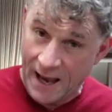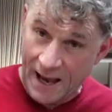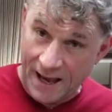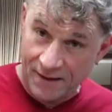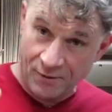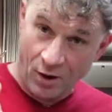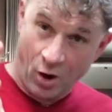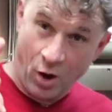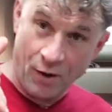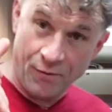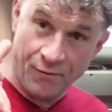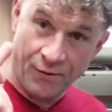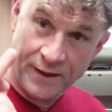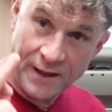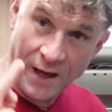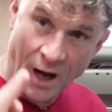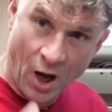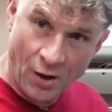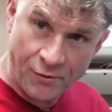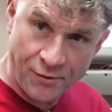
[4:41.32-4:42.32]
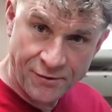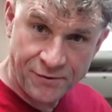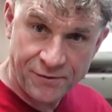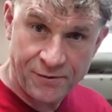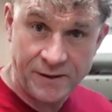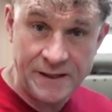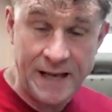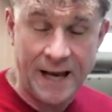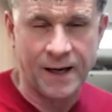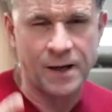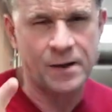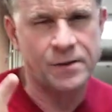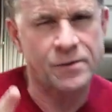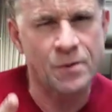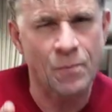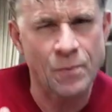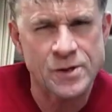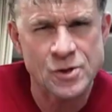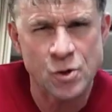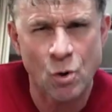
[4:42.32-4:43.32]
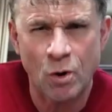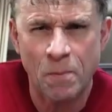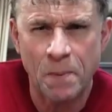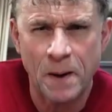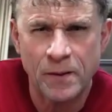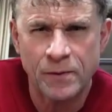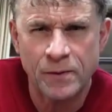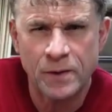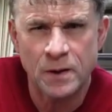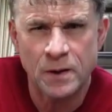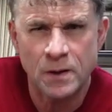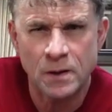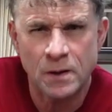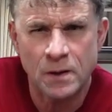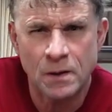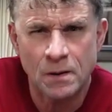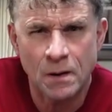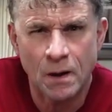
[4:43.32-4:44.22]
And the other yeah, did we talk about the